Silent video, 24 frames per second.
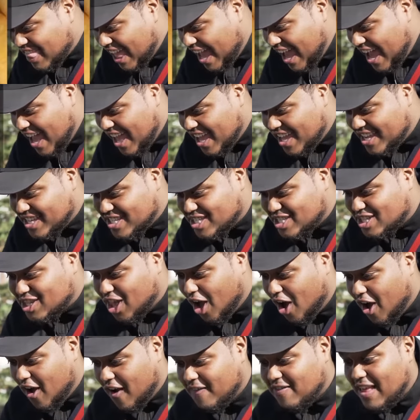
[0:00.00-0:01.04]
there is
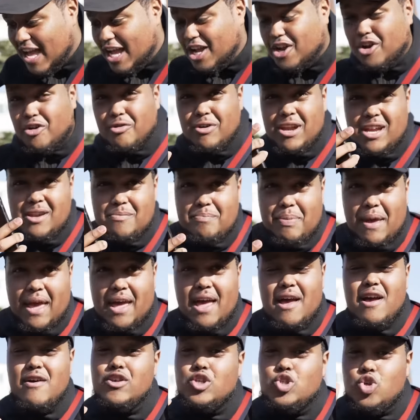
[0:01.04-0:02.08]
dirt, that green bit.
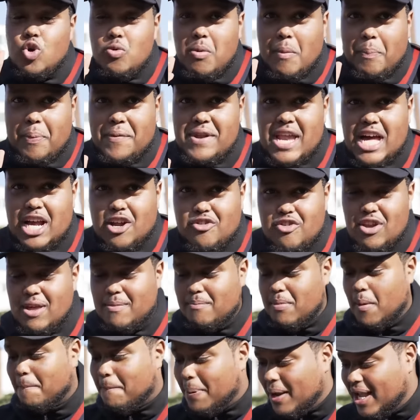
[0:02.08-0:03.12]
Zoom up on that green
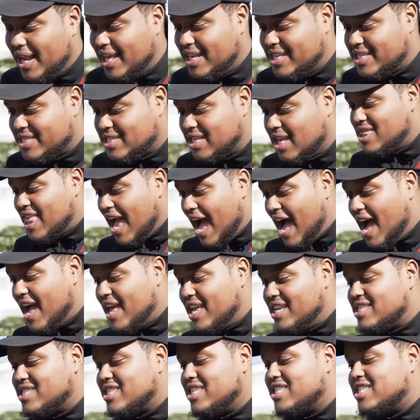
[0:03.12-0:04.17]
bit, please. That
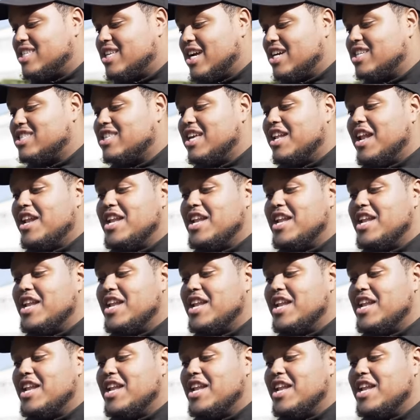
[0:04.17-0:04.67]
is disgusting.